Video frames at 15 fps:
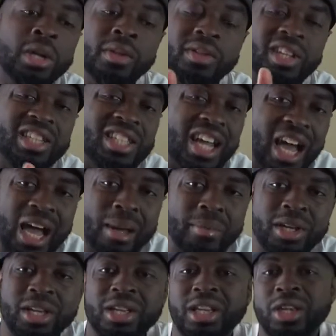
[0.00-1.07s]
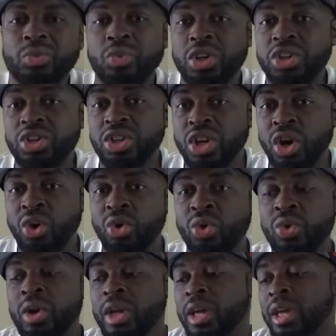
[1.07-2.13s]
the timing and where you
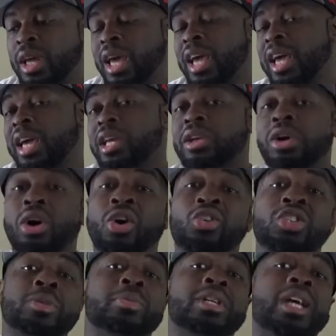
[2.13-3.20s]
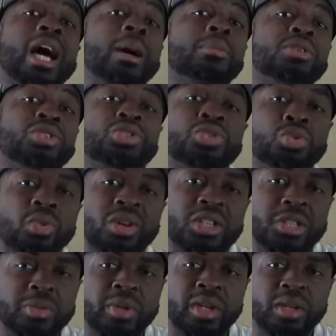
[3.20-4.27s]
go, and ultimately how much you want
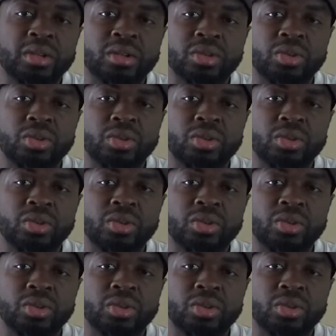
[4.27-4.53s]
to spend.